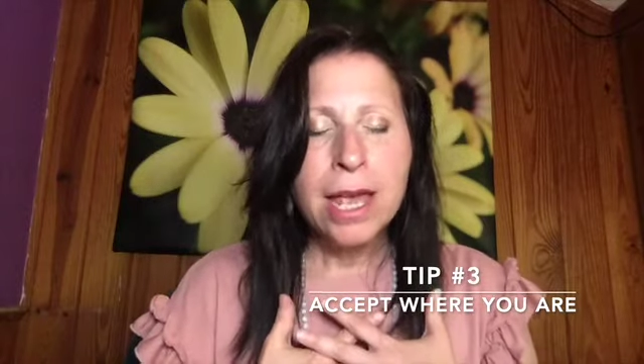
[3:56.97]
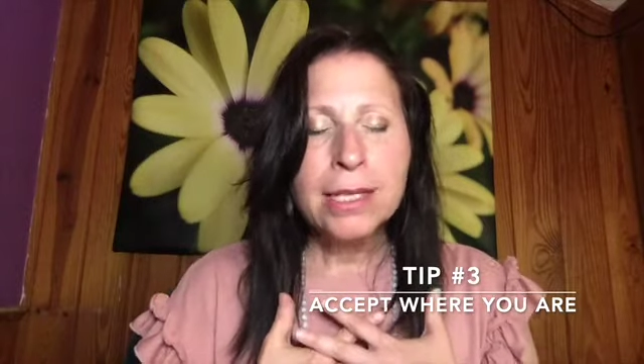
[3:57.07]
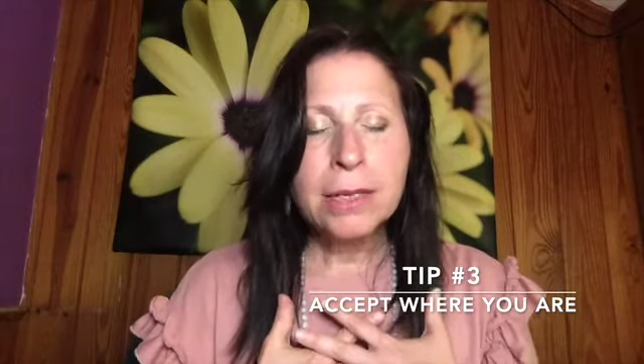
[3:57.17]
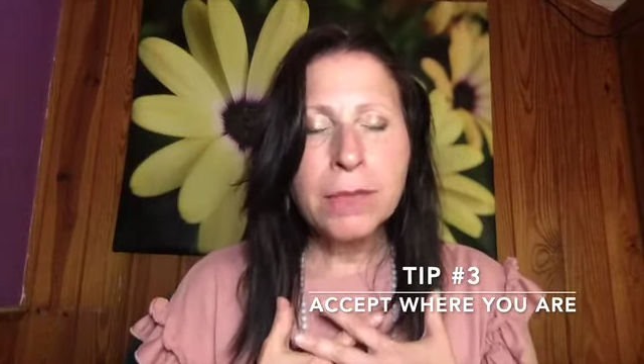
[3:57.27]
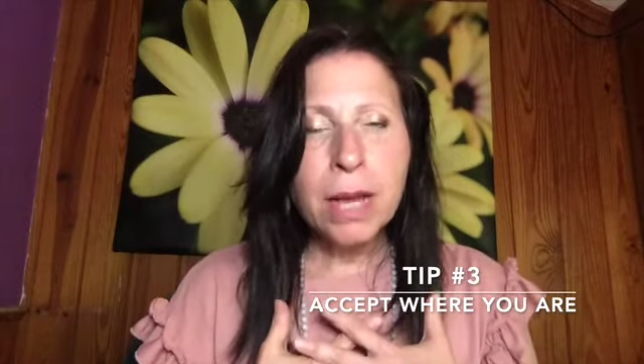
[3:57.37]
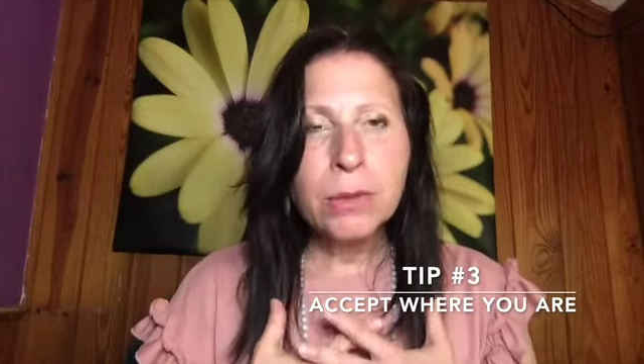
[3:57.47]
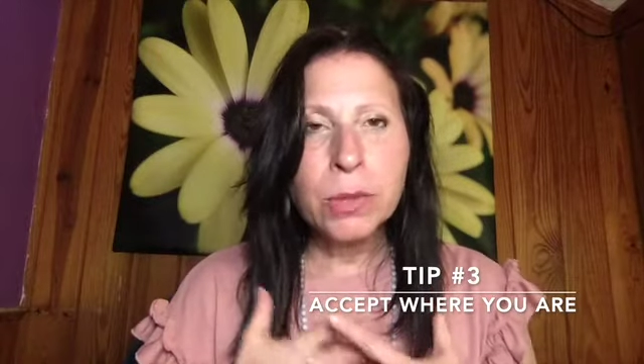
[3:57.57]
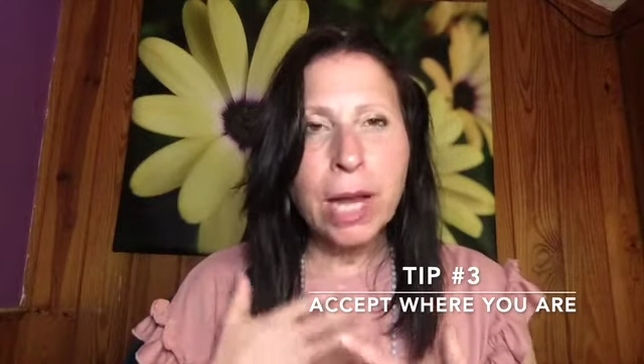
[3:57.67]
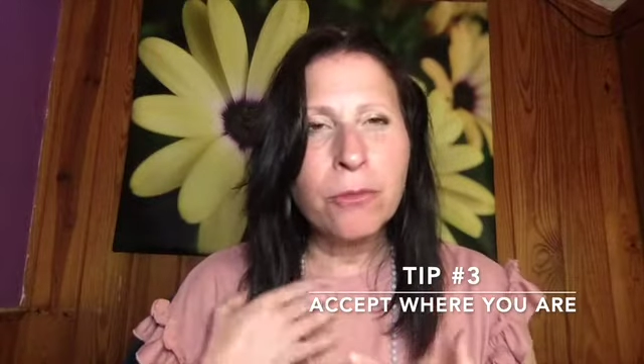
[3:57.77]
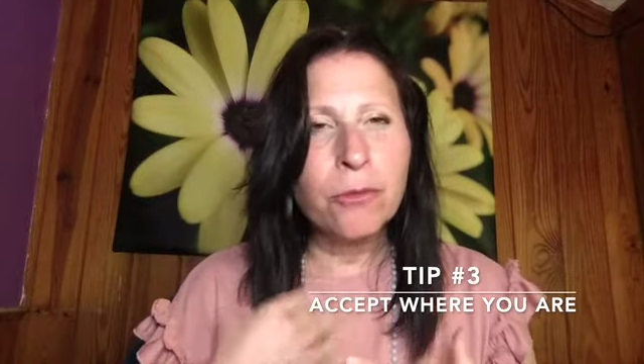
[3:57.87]
Sometimes
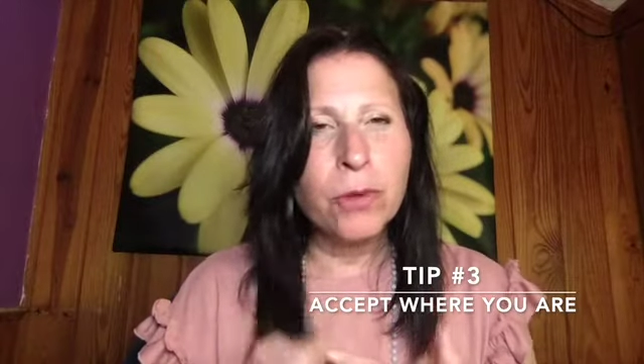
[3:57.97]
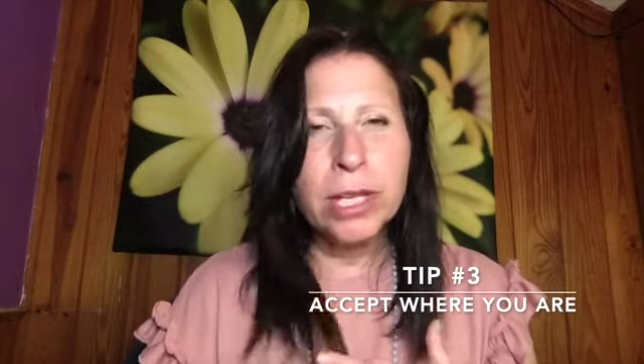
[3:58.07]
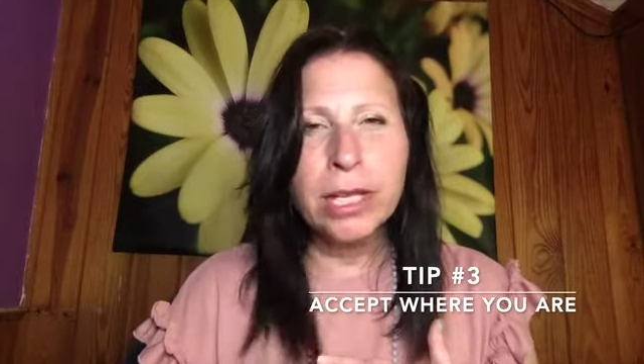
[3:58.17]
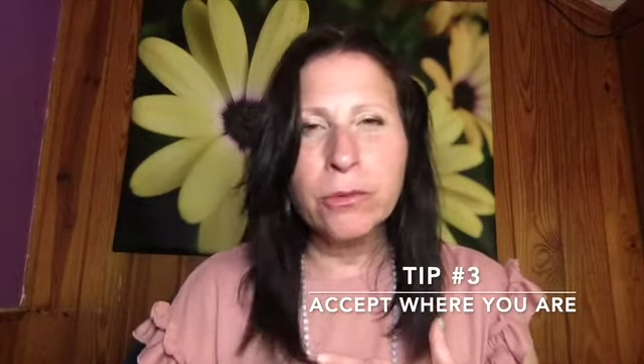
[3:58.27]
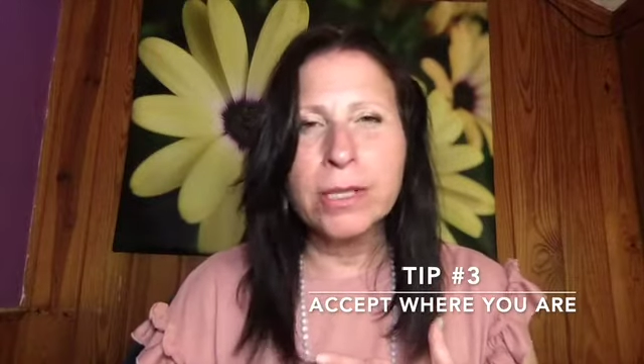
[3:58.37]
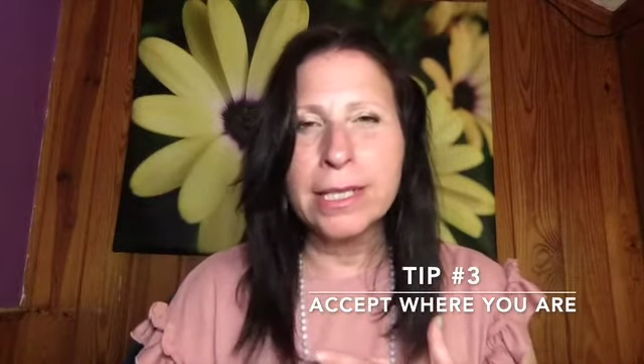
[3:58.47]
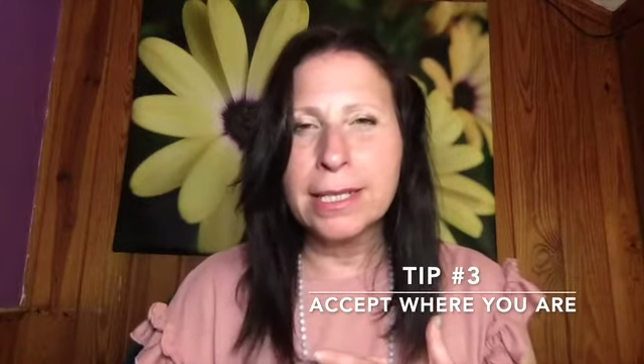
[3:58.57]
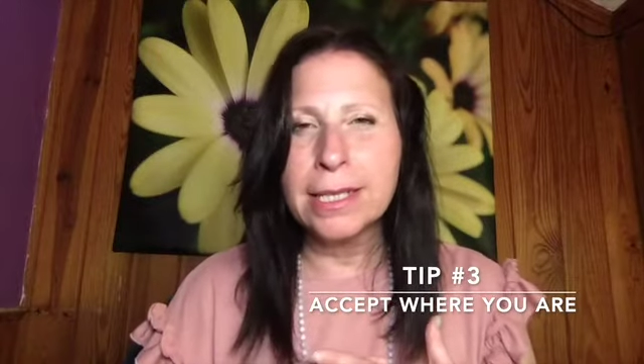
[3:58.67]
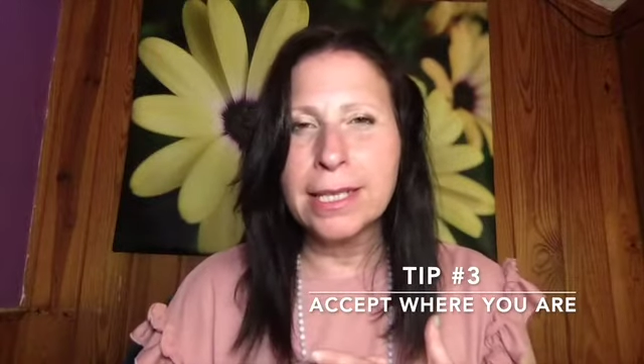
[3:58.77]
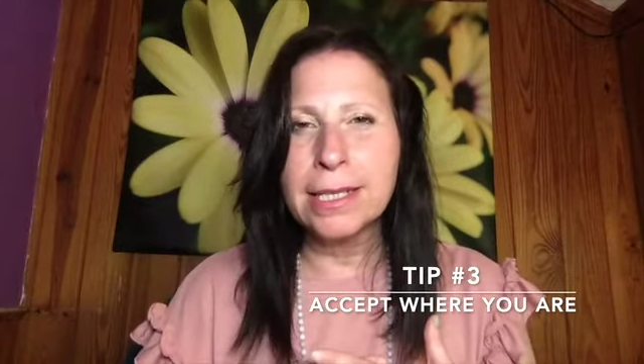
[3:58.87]
when I'm really
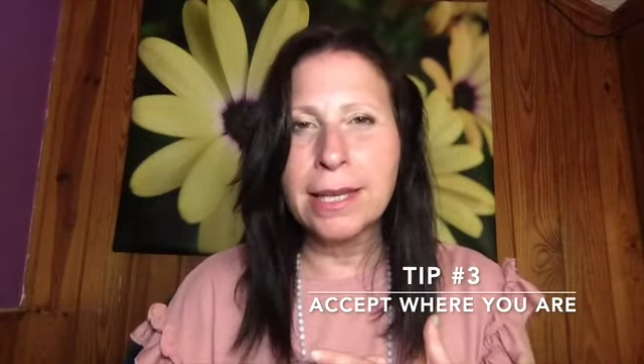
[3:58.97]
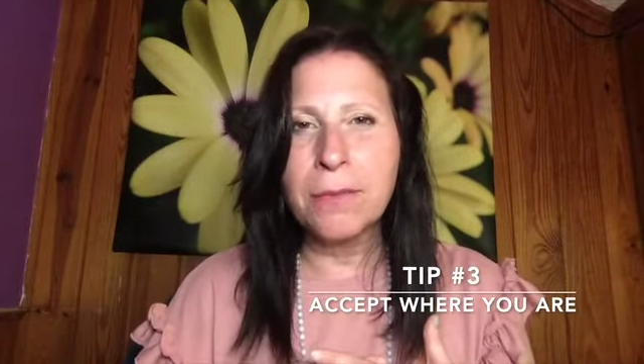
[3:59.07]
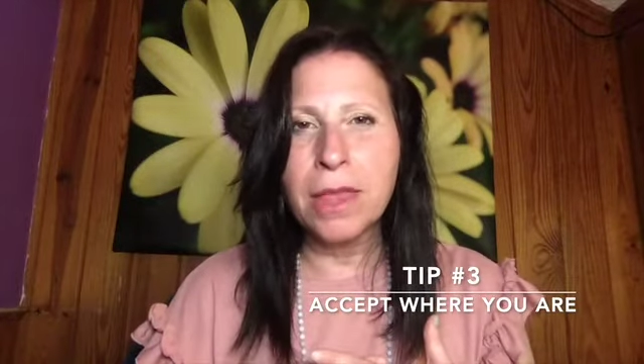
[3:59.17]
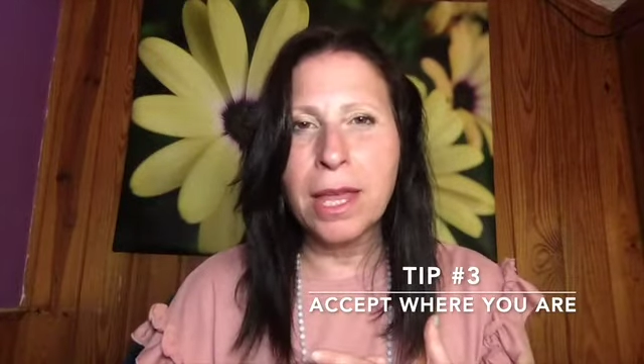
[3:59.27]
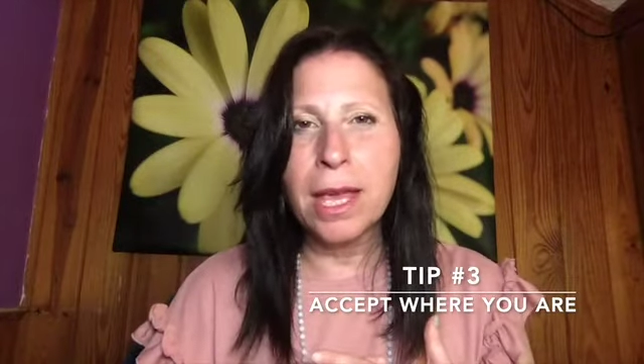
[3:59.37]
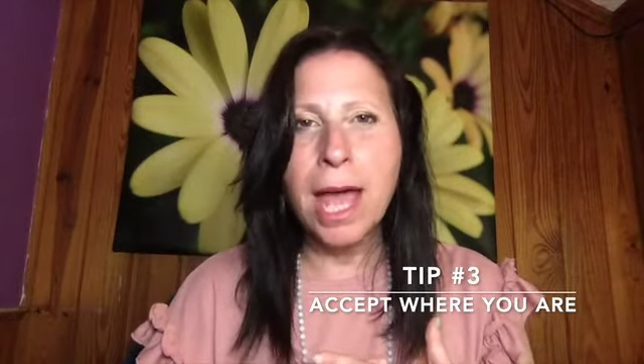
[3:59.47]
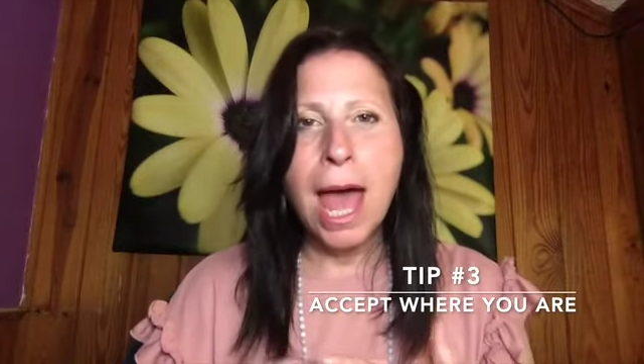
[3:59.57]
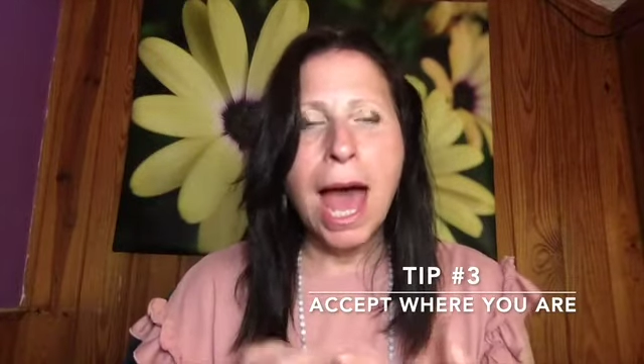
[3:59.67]
resisting something,